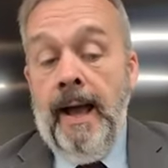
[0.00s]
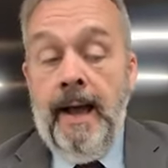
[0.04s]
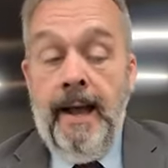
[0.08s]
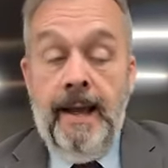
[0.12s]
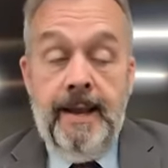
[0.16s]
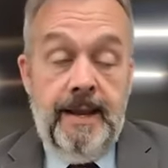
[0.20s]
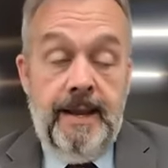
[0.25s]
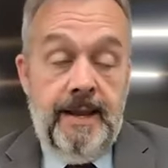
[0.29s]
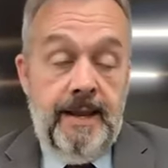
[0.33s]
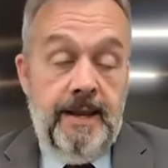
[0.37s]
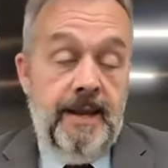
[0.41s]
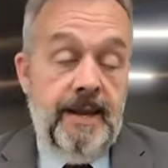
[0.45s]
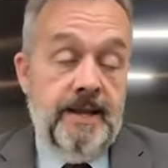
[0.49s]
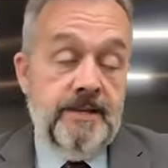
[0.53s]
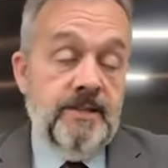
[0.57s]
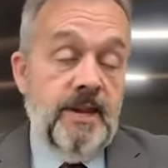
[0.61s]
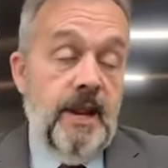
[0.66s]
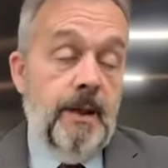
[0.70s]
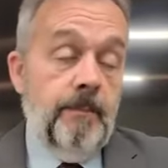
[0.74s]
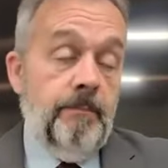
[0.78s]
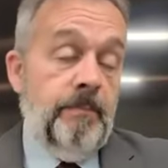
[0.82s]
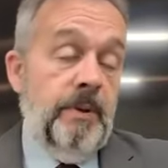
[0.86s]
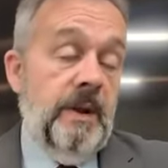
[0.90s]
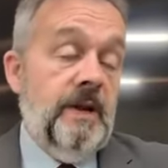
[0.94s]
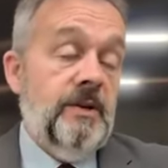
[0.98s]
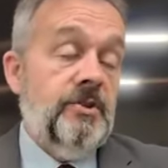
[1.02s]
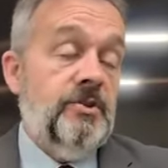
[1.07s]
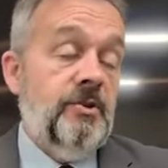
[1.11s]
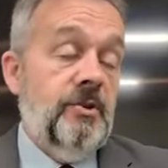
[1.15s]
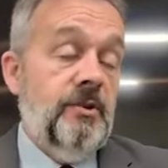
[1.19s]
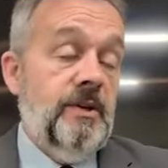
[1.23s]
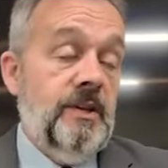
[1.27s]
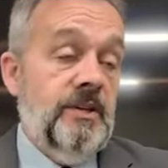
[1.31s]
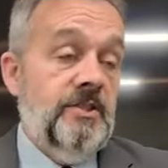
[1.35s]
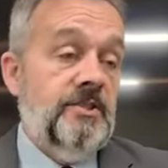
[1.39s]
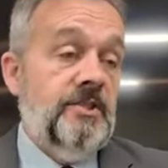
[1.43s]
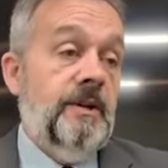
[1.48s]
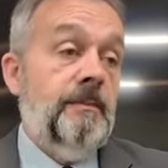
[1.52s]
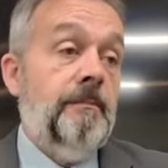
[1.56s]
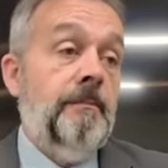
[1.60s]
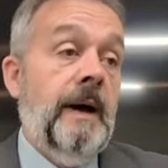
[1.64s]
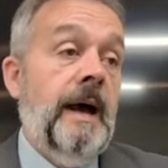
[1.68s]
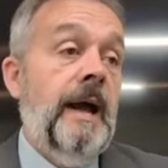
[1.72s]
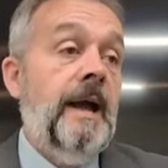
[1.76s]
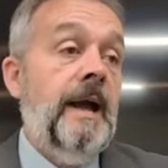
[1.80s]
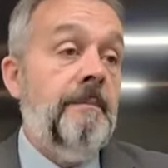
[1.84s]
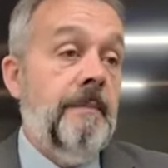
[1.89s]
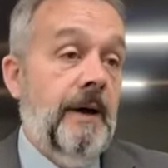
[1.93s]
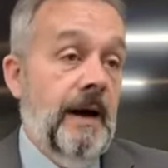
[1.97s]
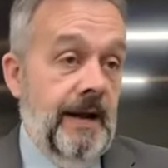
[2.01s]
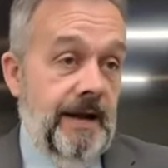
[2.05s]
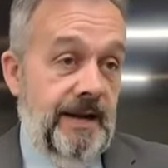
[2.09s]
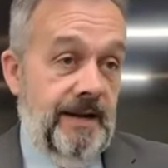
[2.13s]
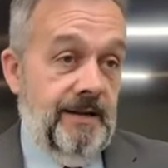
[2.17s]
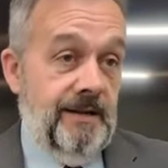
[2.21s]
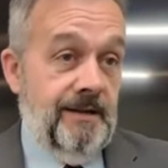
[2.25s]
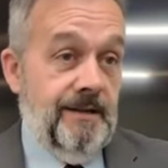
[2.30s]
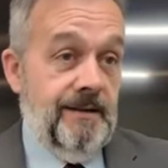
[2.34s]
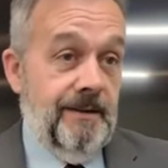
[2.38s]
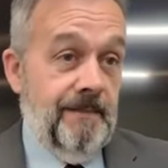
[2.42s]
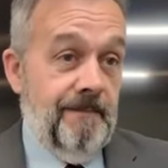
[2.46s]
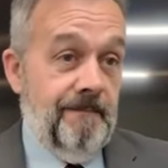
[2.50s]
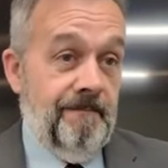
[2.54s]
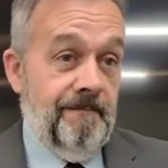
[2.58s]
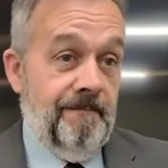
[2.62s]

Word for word: I, as I picture this in my mind,